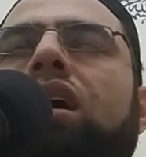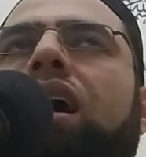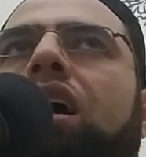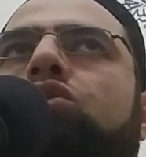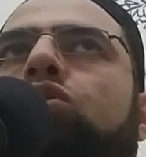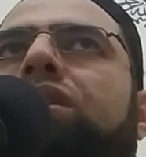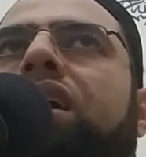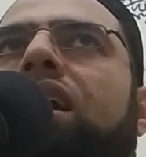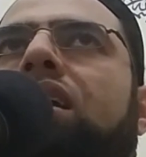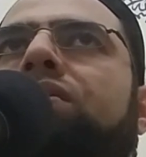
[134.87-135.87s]
how to
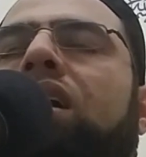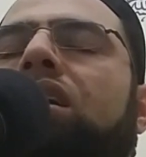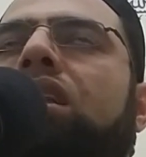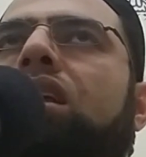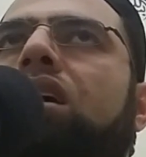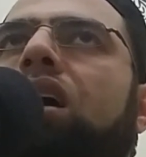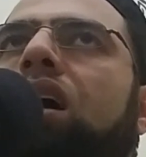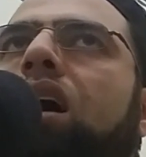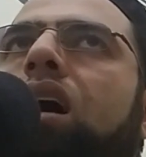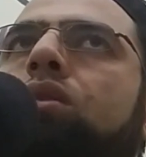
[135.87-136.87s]
behave and
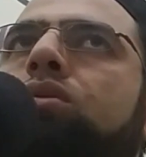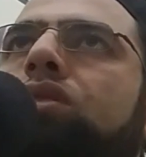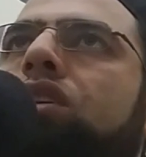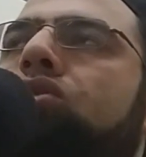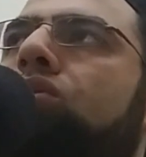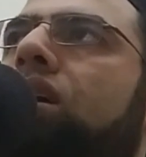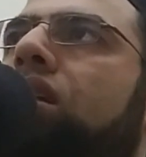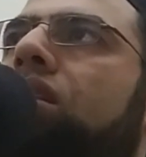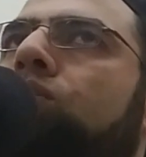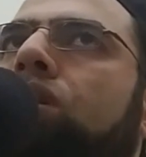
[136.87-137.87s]
how not to
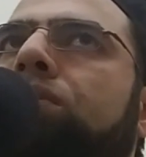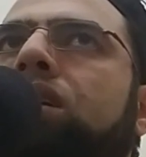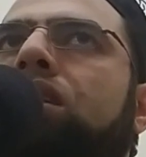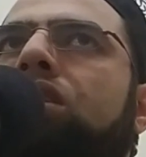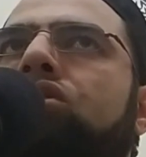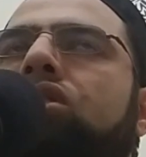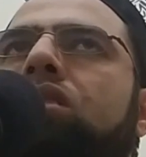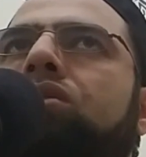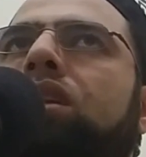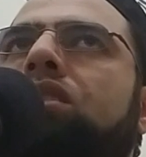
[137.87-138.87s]
kill women and
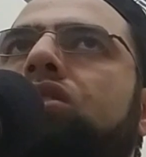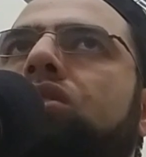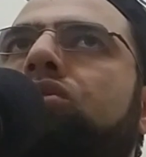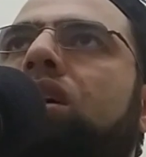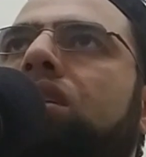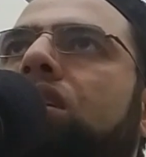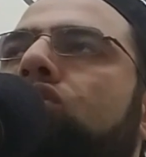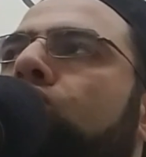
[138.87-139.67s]
children, etc., and not